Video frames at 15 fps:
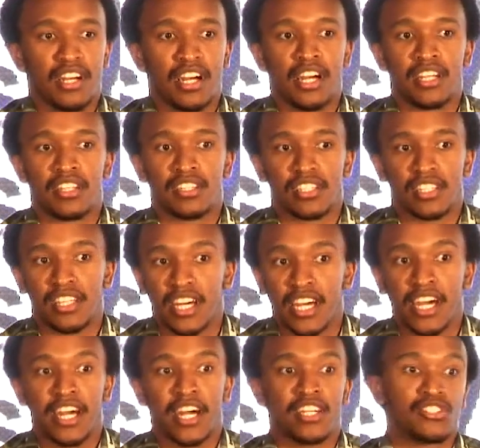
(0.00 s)
And the
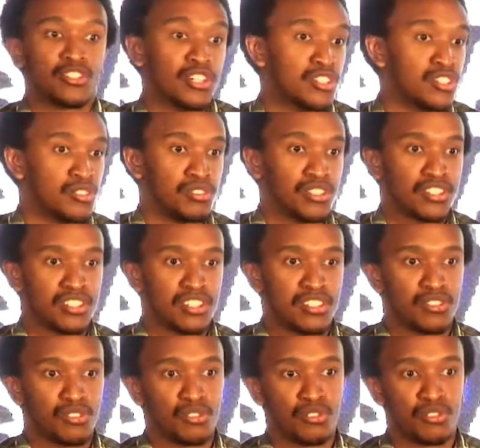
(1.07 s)
AI talked to
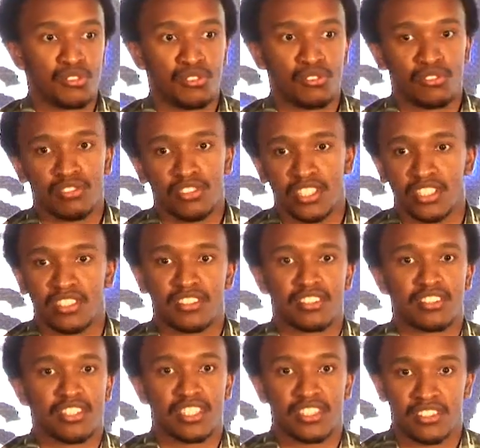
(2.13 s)

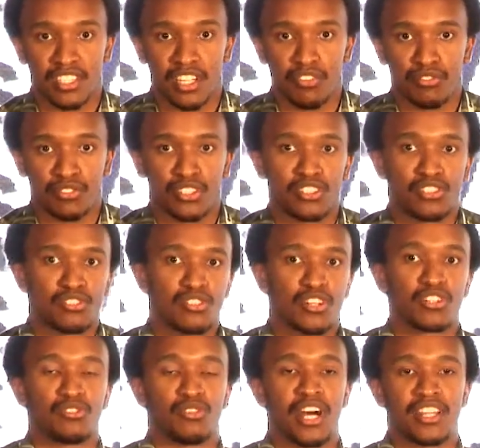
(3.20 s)
itself. So it
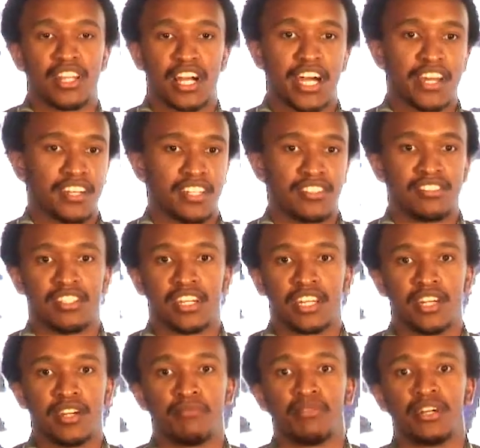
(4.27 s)
talked to other characters in the
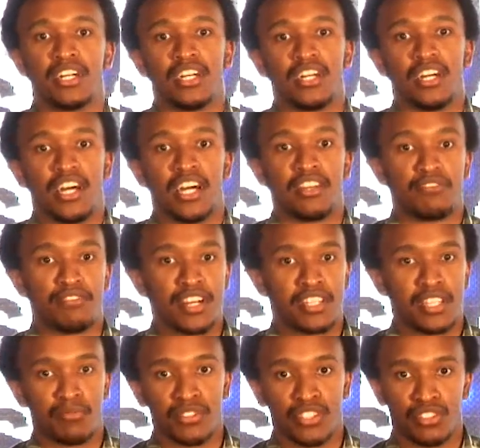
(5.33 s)
game and fed
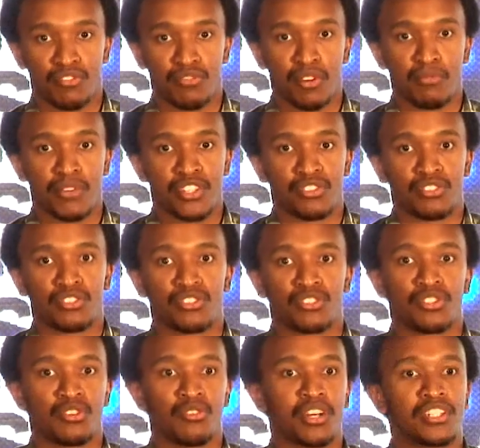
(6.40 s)
them this information. So
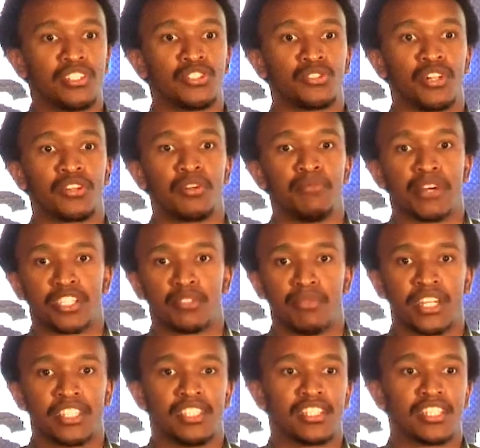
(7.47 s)
you'd walk into a room
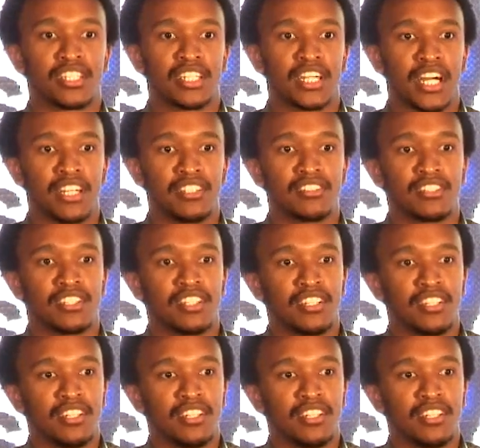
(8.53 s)
expecting 3 guys,